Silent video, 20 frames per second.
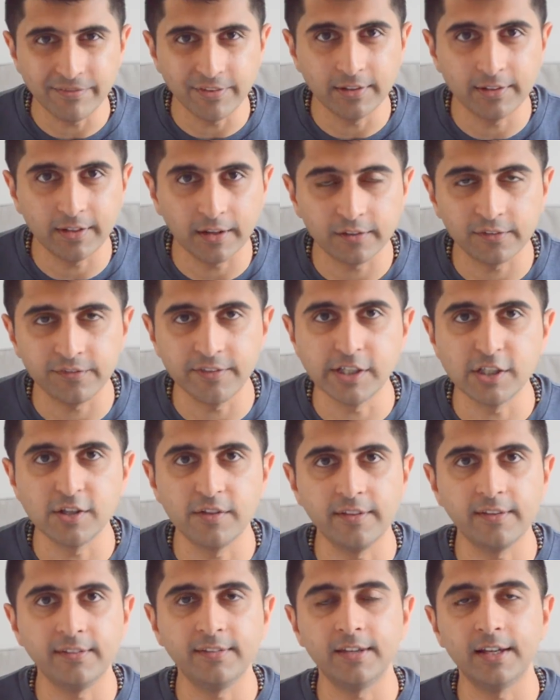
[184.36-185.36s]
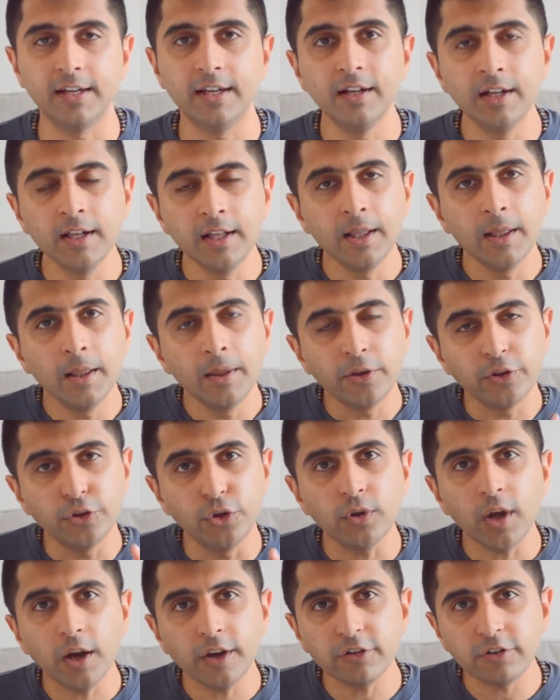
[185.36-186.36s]
if it does feature this year.
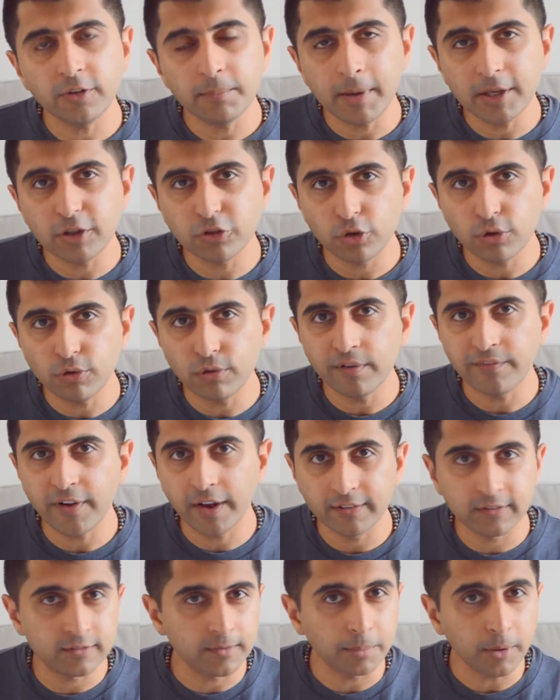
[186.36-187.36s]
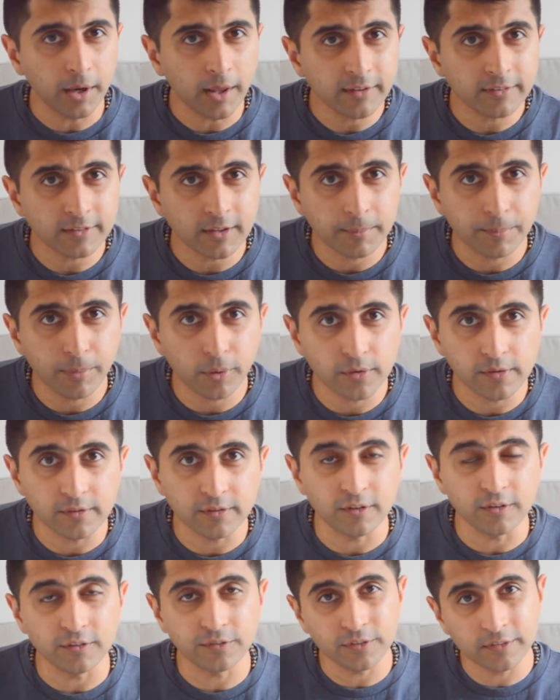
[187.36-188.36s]
You guys should make sure you revise supply side
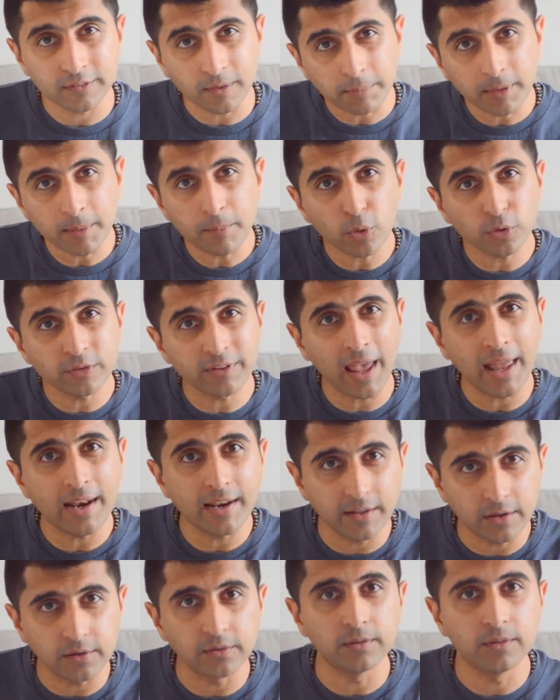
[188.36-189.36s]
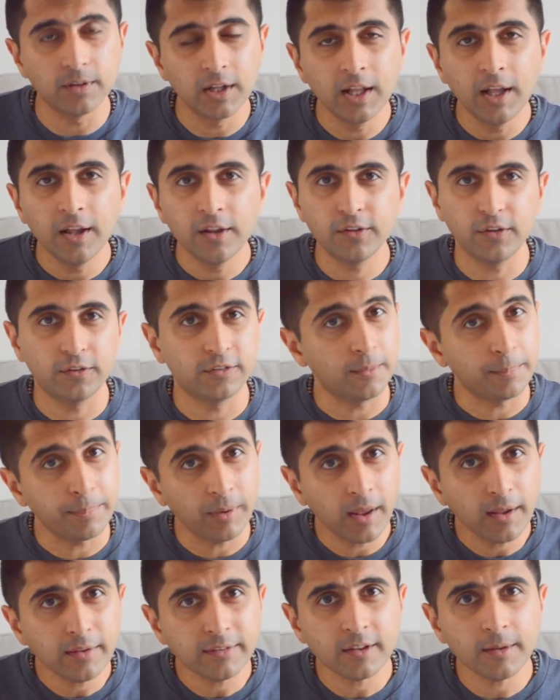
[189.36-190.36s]
policies for something more technical. So
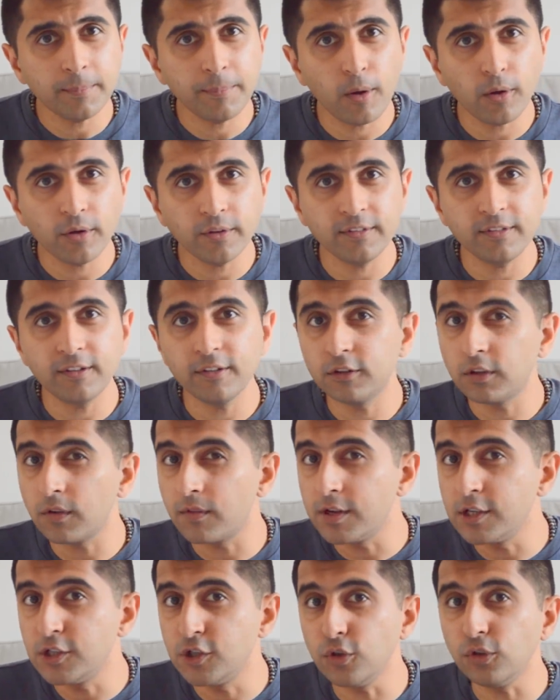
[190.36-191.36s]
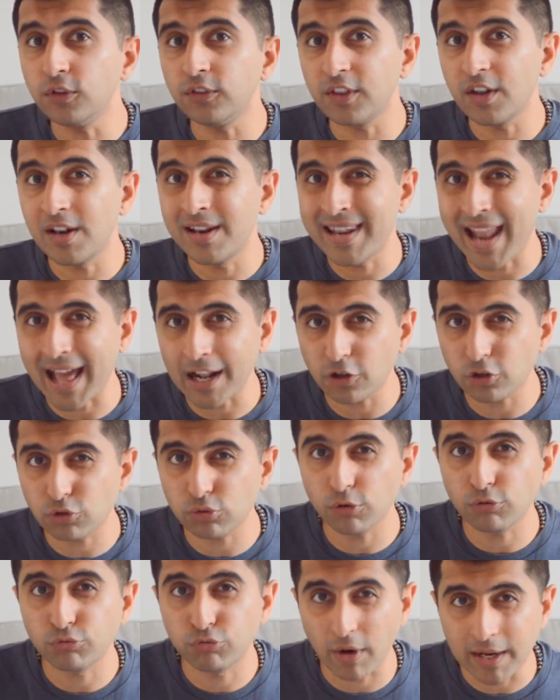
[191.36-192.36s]
supply side policies to reduce the
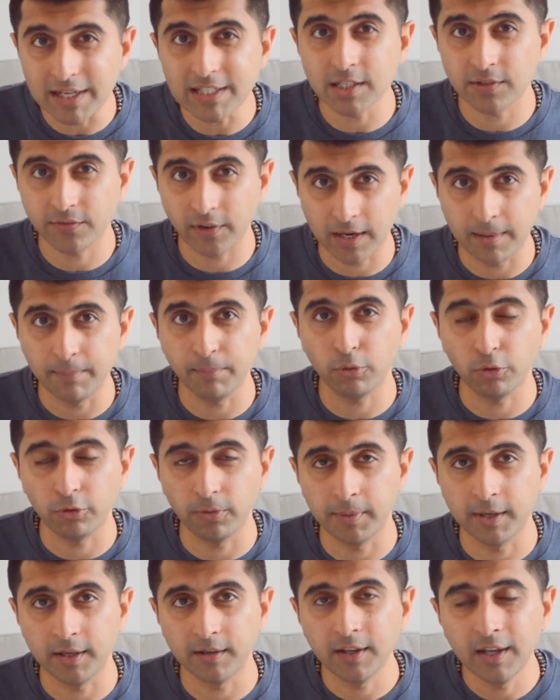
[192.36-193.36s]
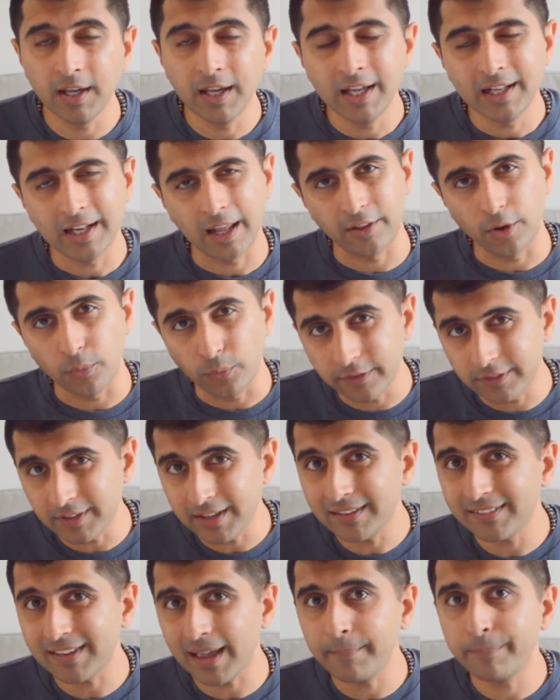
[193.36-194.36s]
natural rate of unemployment. Now there was an
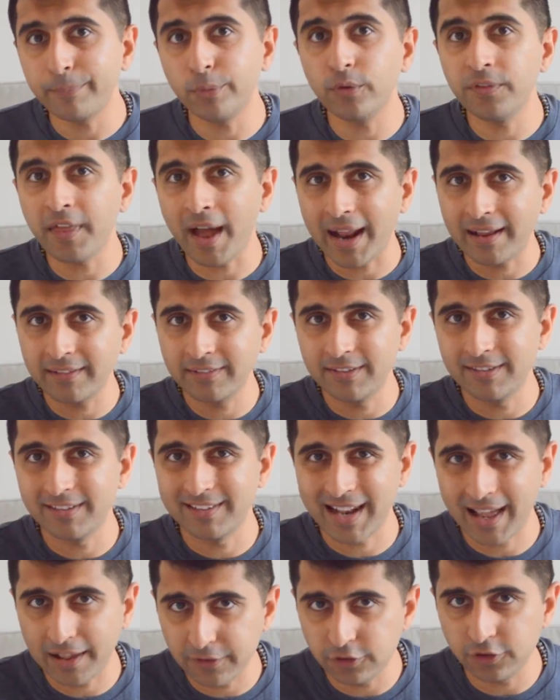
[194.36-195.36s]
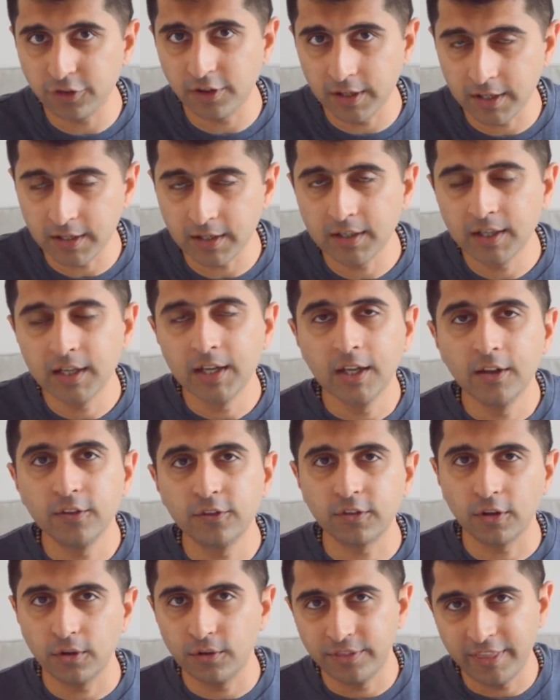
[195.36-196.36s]
exam board that asked this last year,
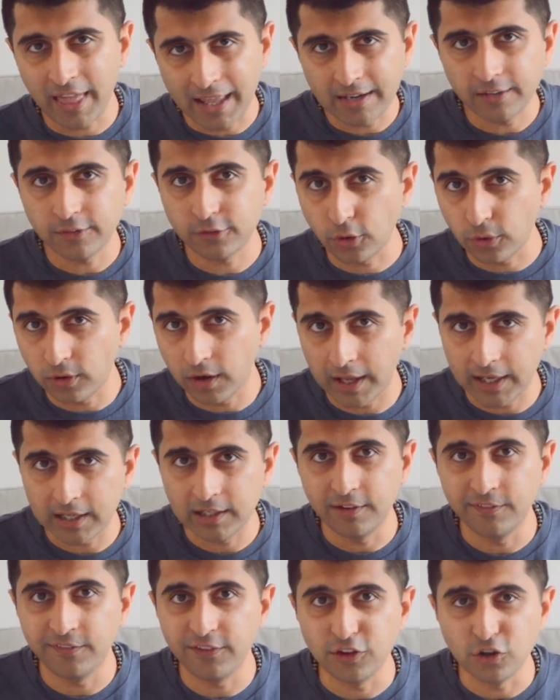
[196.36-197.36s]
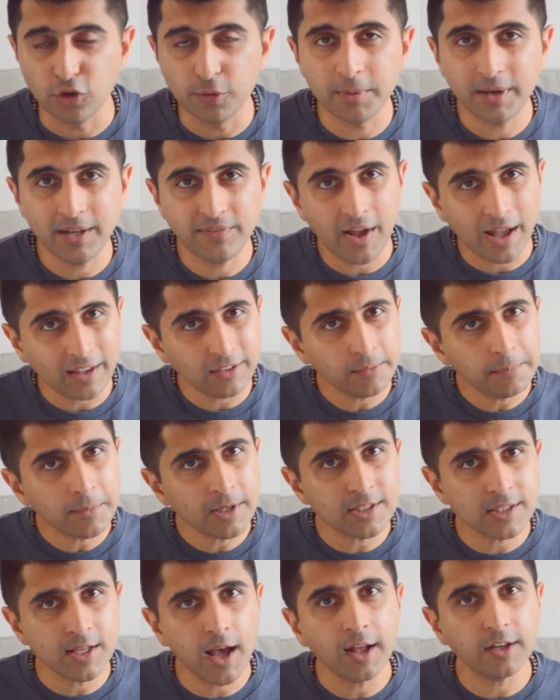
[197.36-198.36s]
so then it's not likely for you. But if it hasn't
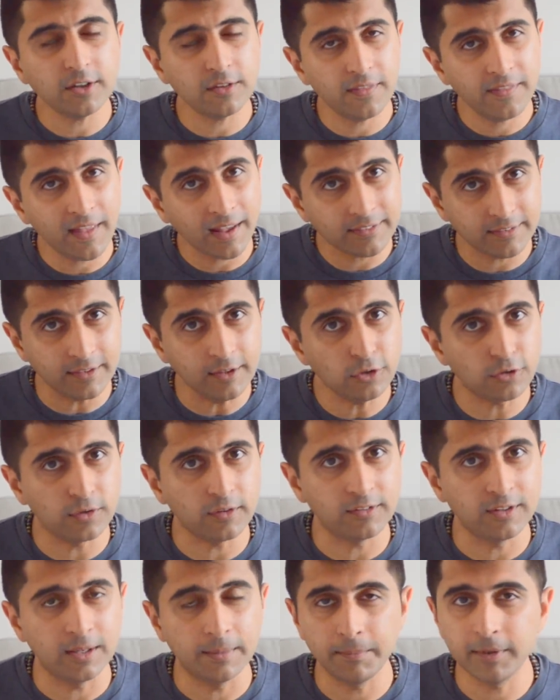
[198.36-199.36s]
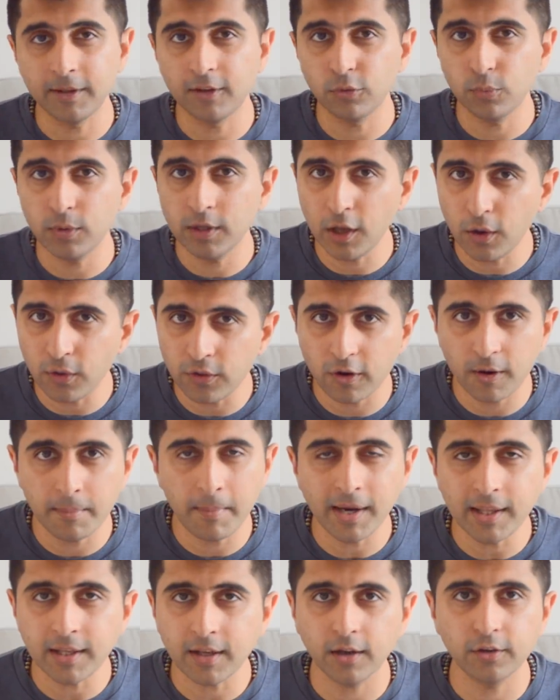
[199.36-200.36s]
been touched, then that's interesting because we know there are
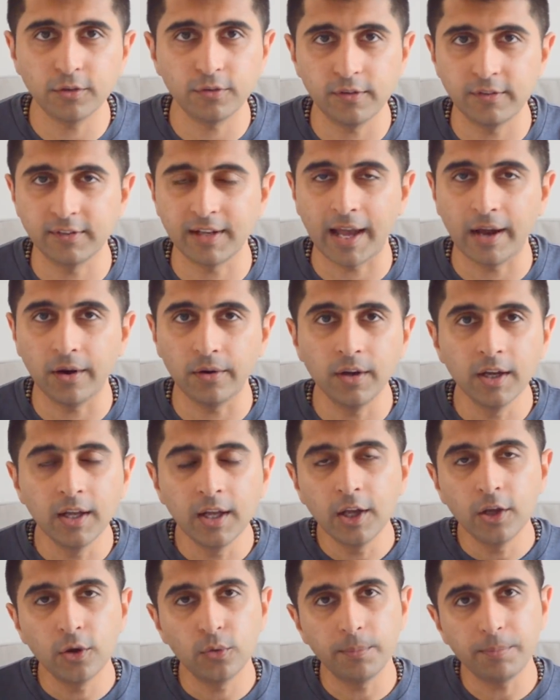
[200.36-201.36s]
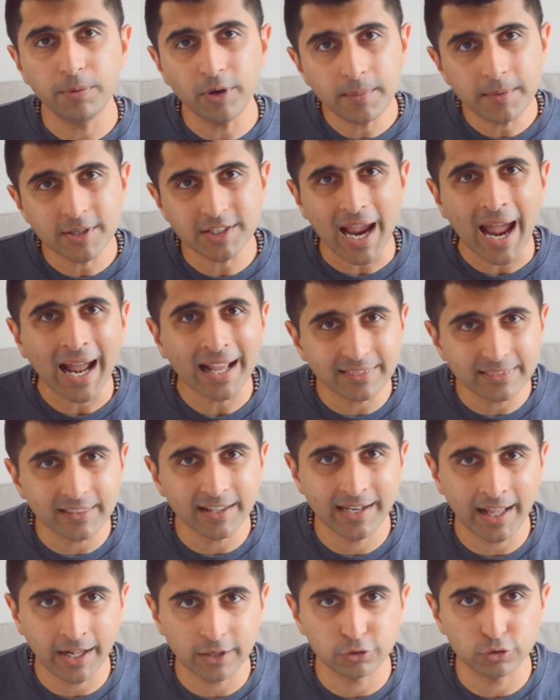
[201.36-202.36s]
many countries now who are pretty much at
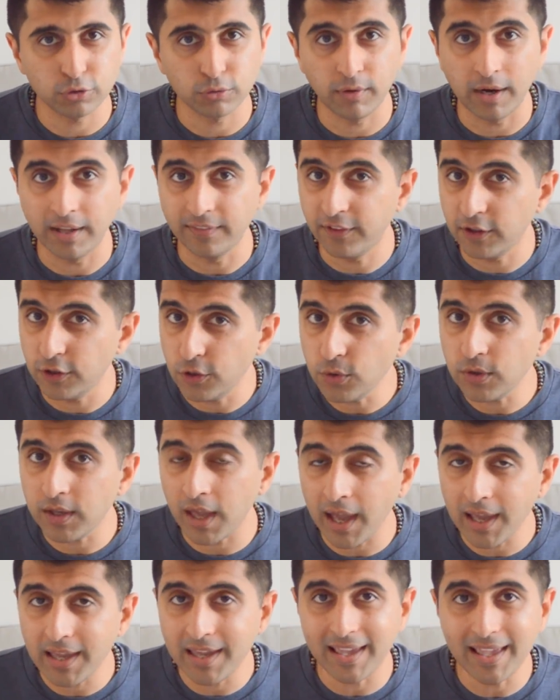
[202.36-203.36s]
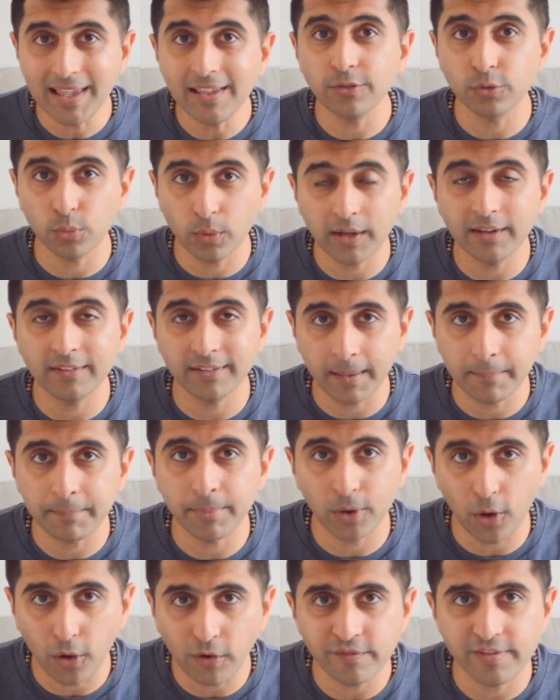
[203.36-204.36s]
the natural rate. The UK is one
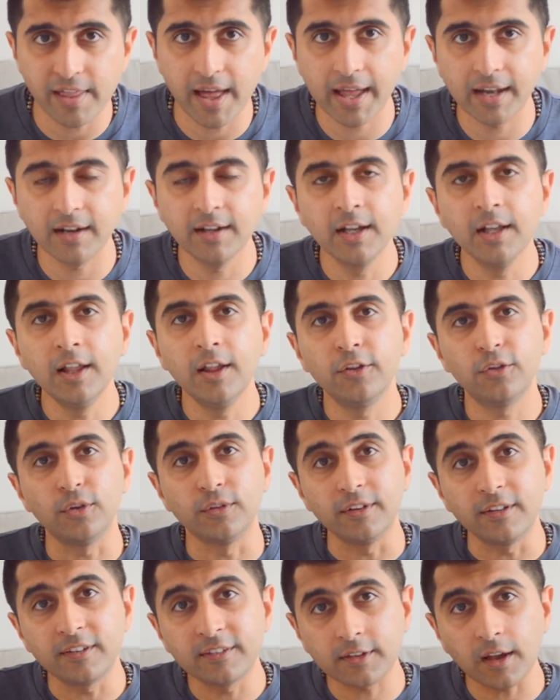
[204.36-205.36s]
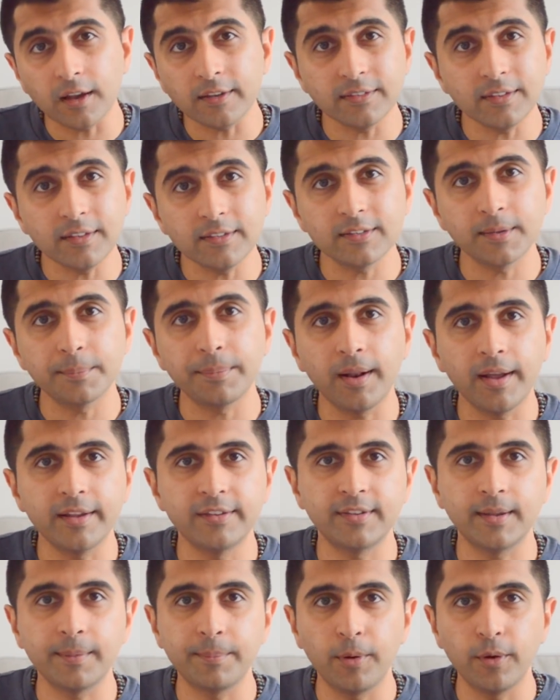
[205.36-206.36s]
example of that. So discussing supply
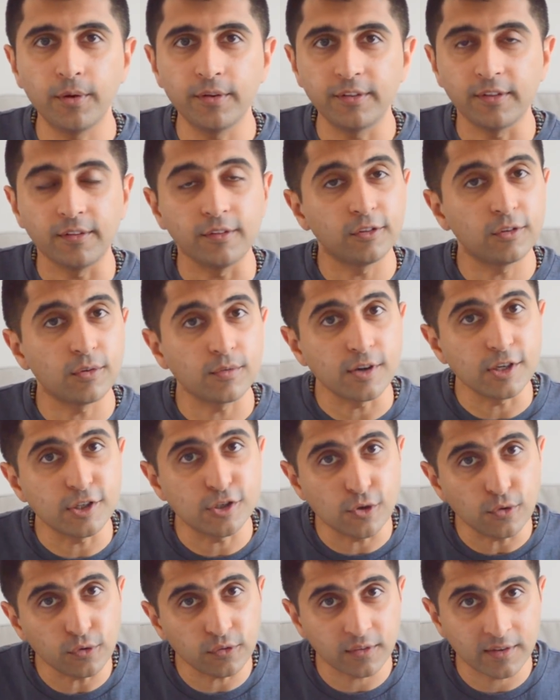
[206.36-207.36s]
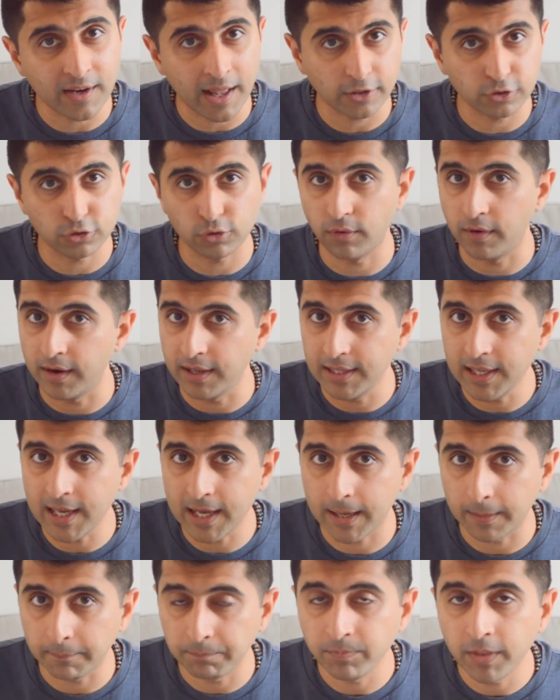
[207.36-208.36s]
side policies to reduce the natural rate,
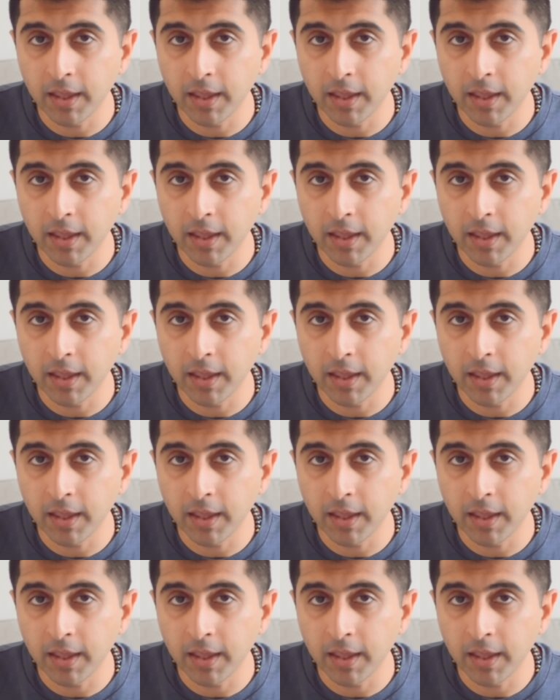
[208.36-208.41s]
yeah.